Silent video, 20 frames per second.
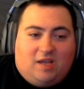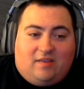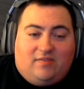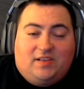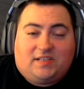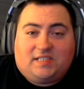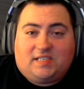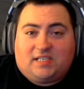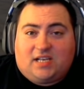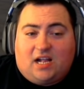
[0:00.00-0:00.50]
And
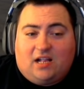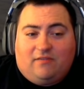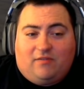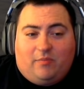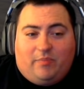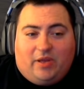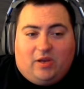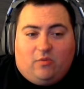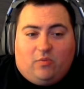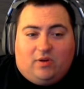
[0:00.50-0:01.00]
this is kind of a
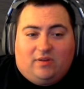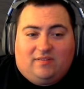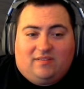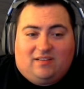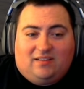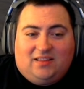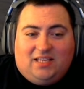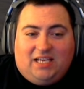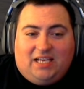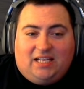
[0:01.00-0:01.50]
big one.
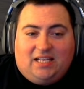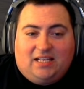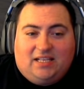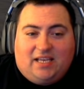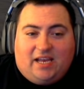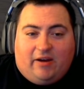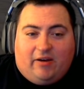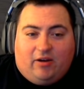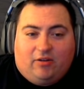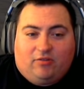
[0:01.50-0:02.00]
Deleted
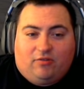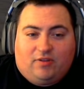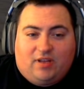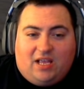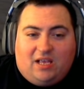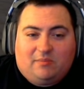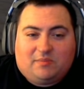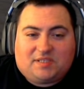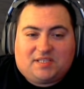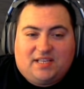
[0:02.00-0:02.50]
character
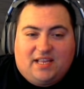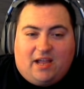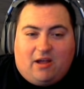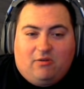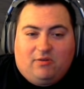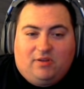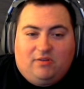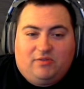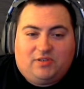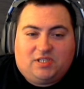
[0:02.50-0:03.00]
names
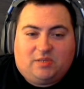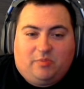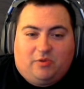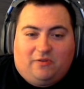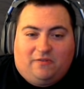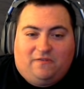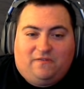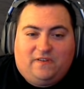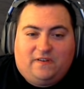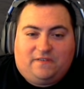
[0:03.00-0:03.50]
now
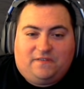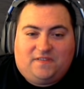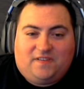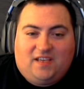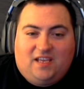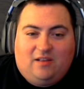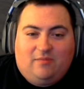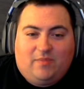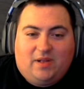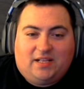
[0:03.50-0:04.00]
usable
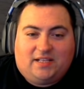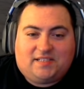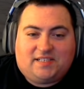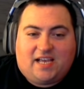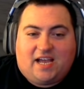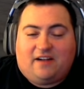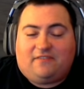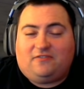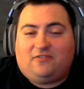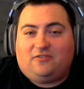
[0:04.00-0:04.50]
15 minutes
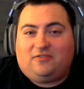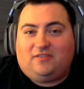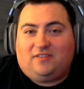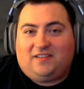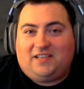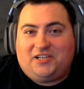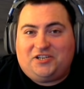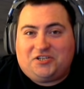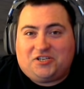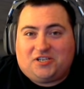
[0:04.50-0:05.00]
after
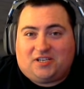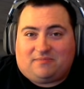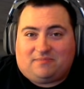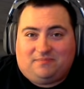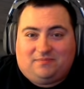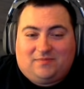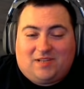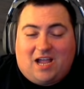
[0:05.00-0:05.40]
deletion.